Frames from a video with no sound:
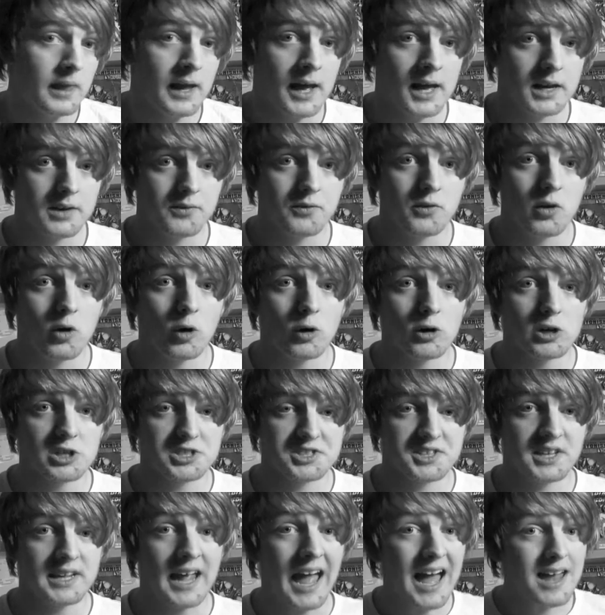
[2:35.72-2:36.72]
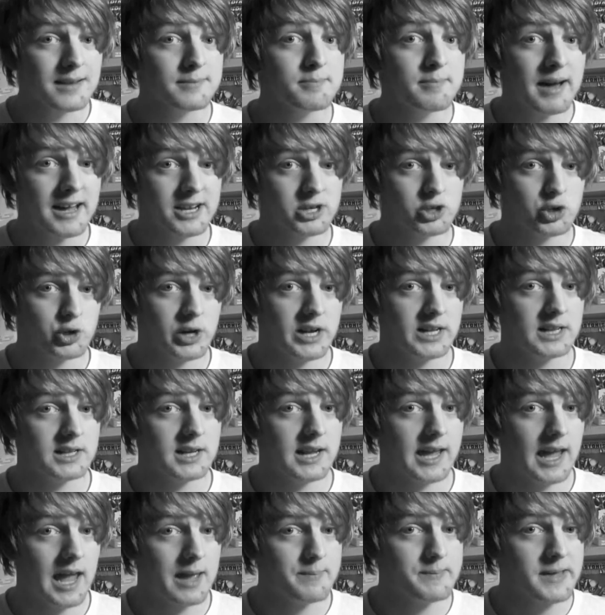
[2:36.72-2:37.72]
And of course, the Ant-Man
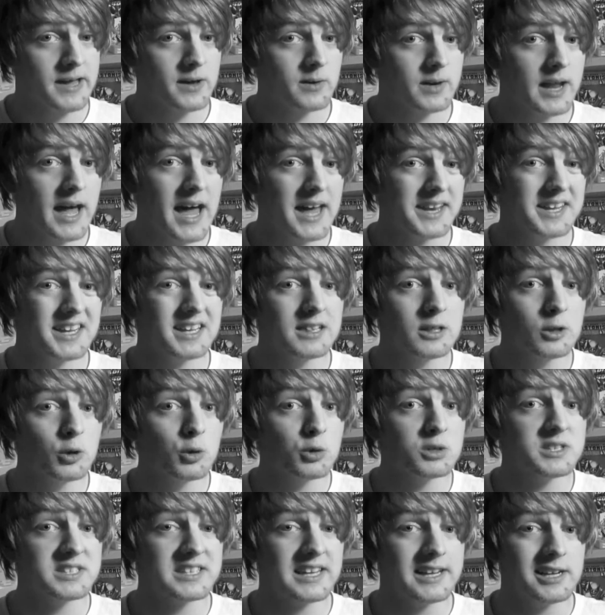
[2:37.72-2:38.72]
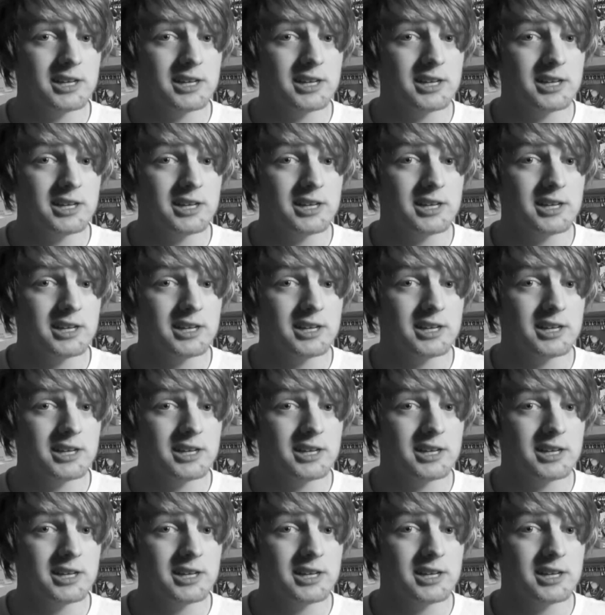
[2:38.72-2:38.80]
trailer came out and it looks